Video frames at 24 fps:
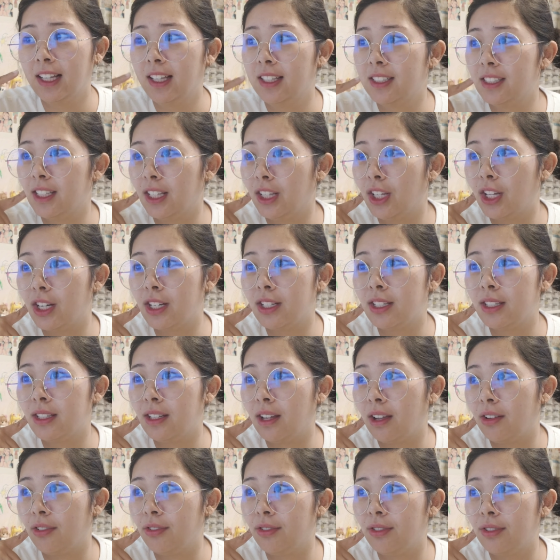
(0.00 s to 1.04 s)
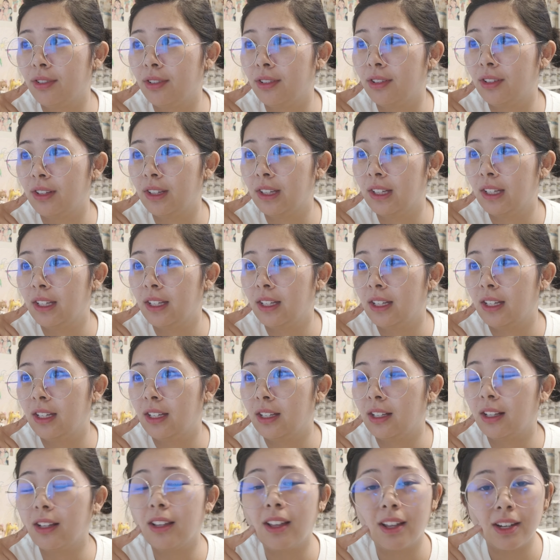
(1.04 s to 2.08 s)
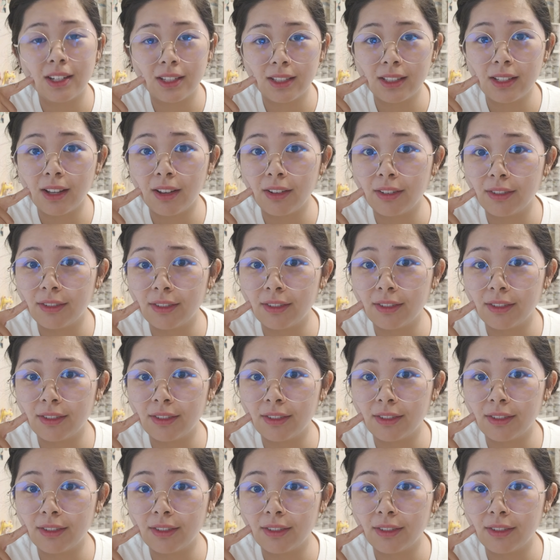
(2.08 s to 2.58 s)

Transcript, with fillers: It's a lot of stuff. A lot of stuff.